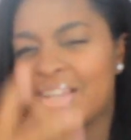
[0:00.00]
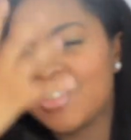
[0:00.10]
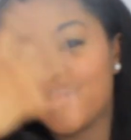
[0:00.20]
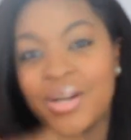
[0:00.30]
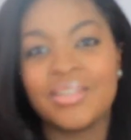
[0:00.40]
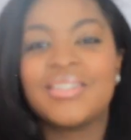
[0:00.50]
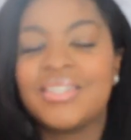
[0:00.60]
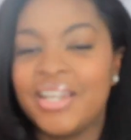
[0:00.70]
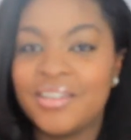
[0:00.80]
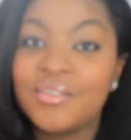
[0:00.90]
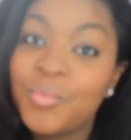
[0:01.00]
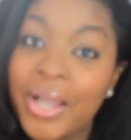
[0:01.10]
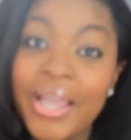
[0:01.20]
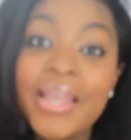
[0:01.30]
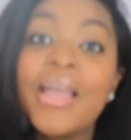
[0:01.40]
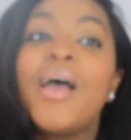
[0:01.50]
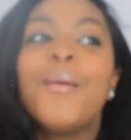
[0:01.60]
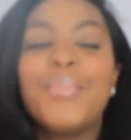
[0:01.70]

I just wear it the standard way,